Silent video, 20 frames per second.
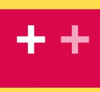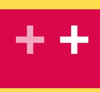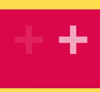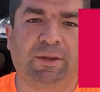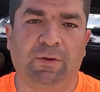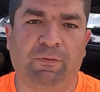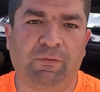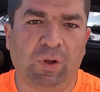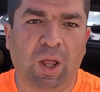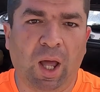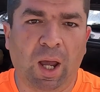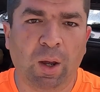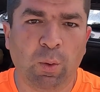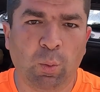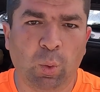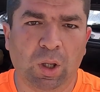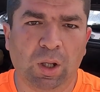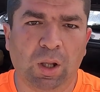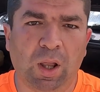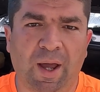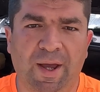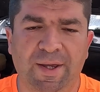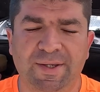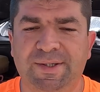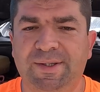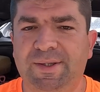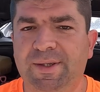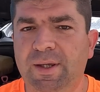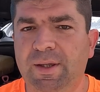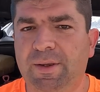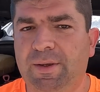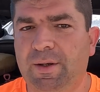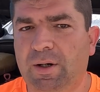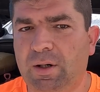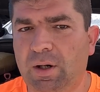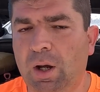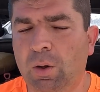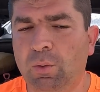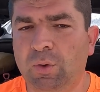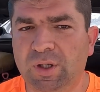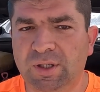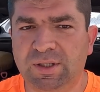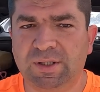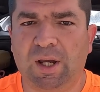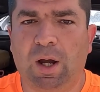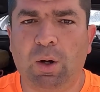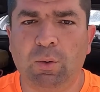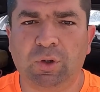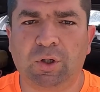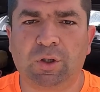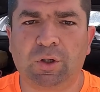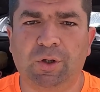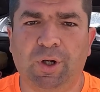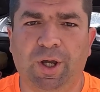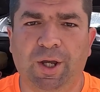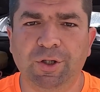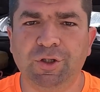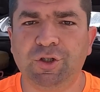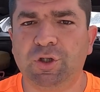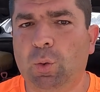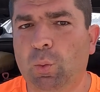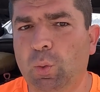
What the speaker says: The flywheel has teeth around its outer edge,